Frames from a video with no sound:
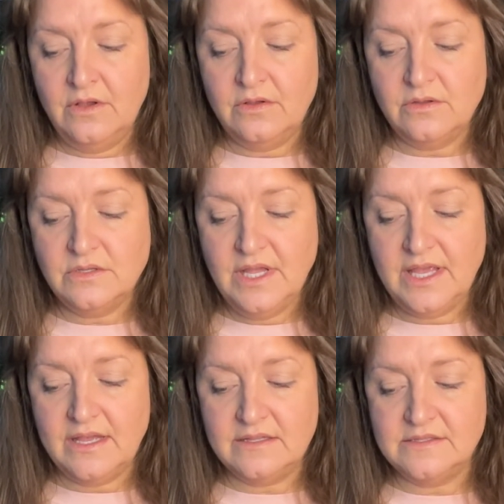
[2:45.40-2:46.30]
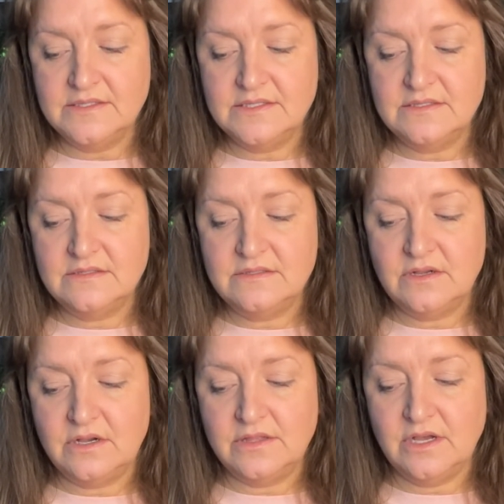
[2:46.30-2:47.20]
Hold hands
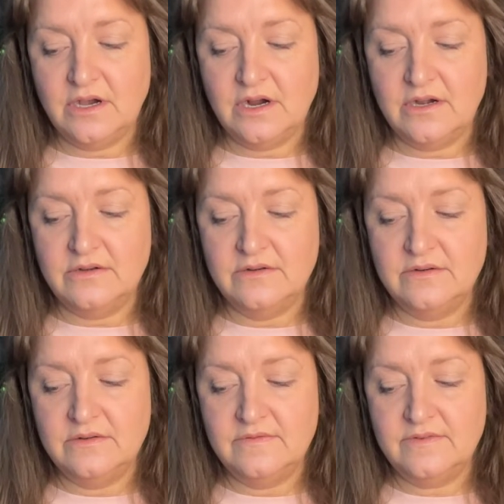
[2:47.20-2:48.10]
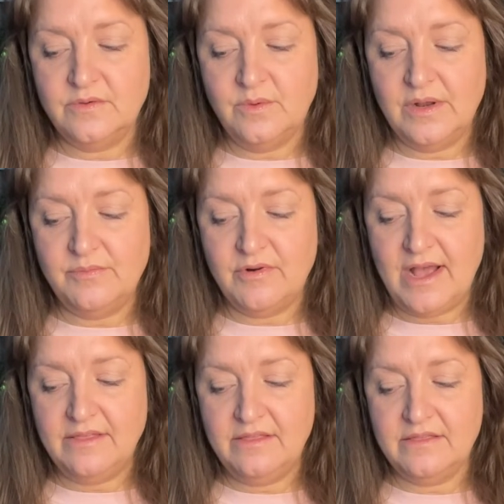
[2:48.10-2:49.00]
on the heart for one
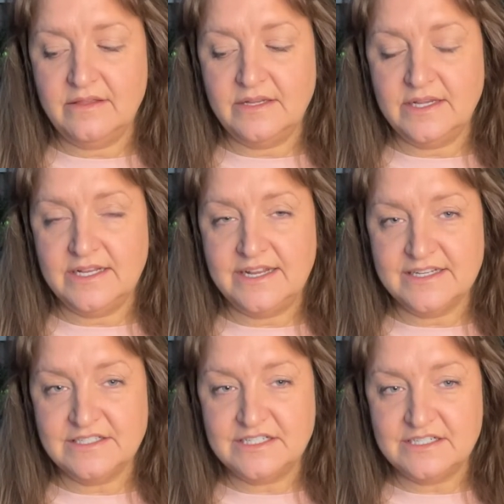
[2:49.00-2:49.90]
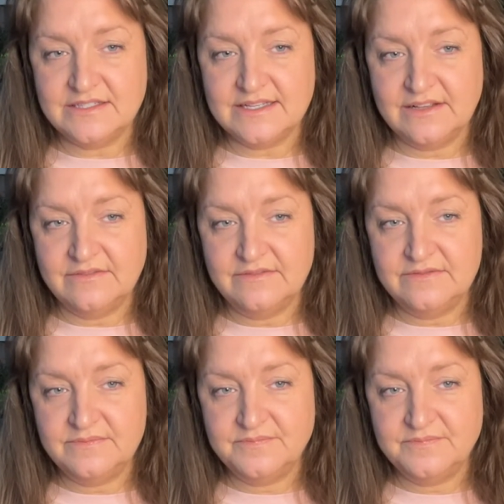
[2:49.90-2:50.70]
breath and connect to yourself.